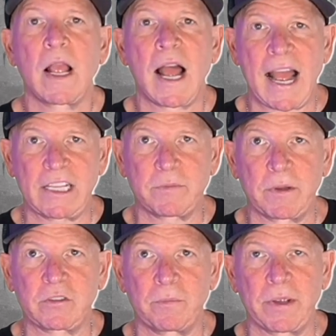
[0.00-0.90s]
Hi, it's
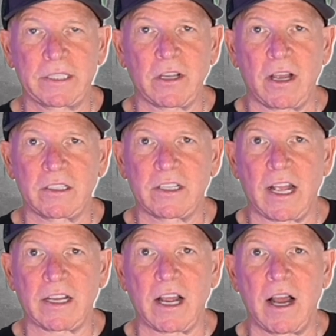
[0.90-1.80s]
Mitch from
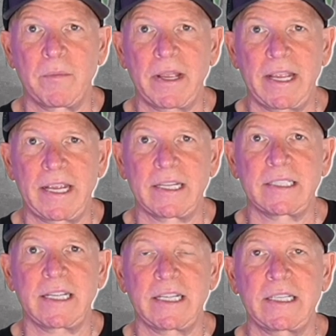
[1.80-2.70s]
PickDawgz.com,
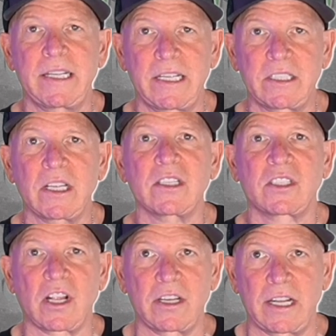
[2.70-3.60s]
and it is
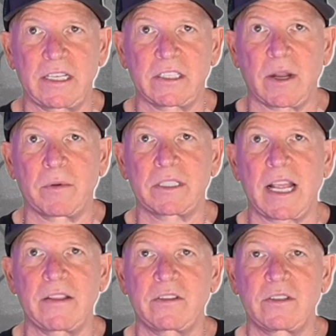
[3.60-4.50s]
Sunday, December
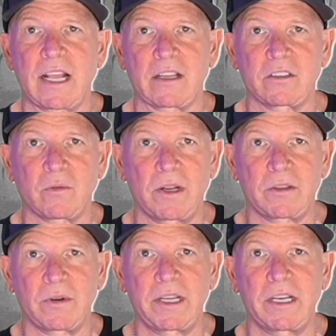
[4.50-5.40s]
10th,
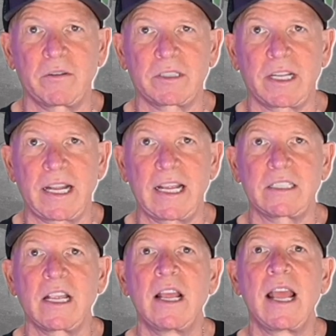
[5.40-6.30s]
2023, here with
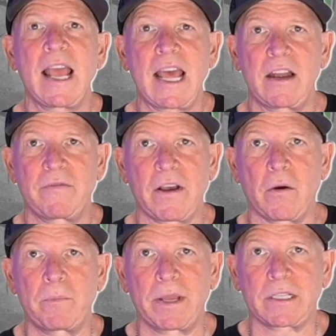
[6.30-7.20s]
today's
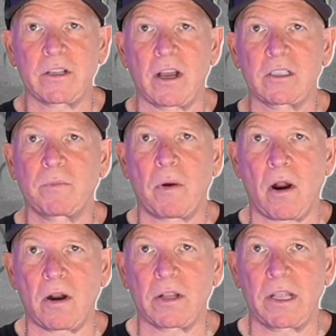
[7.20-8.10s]
NFL Pick Dawgz
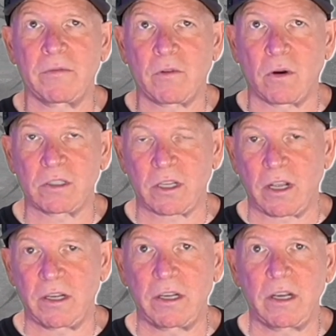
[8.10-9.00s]
Parlay. Of course,
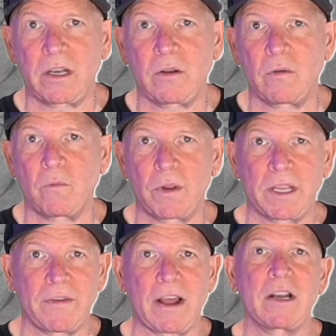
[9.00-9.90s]
on we
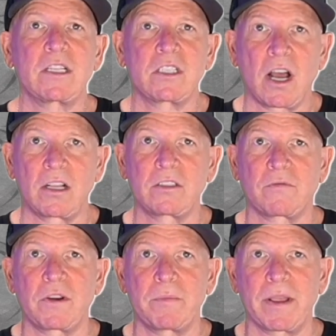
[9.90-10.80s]
give out tons of
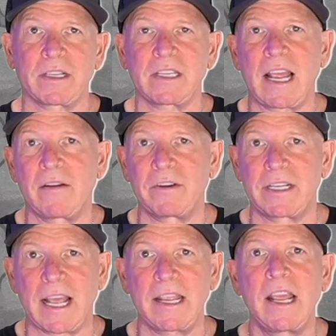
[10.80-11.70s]
free picks every
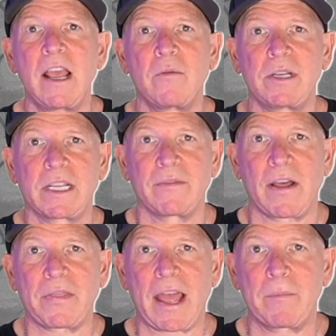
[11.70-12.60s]
day. When you give
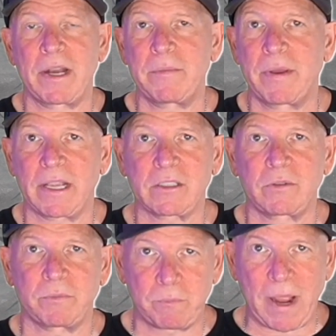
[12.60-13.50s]
out that many
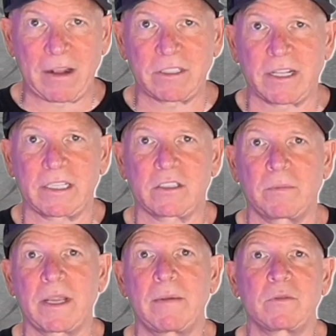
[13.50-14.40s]
picks, bound to like
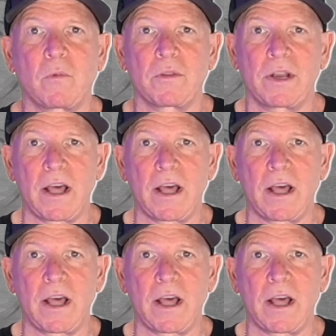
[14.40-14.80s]
some games more than